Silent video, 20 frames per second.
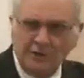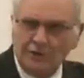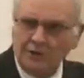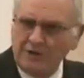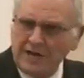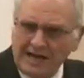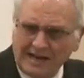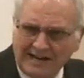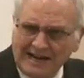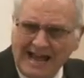
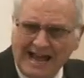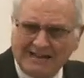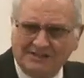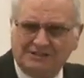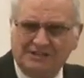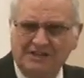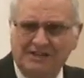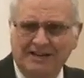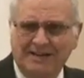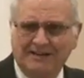You're not an
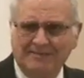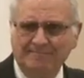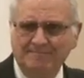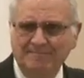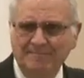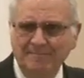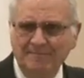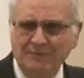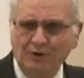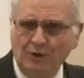accident.
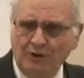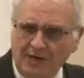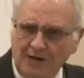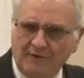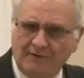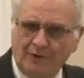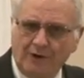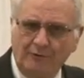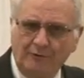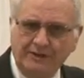You're
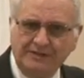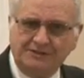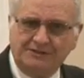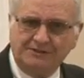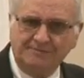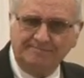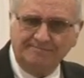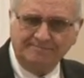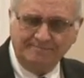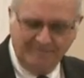here for a
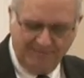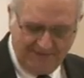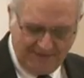reason.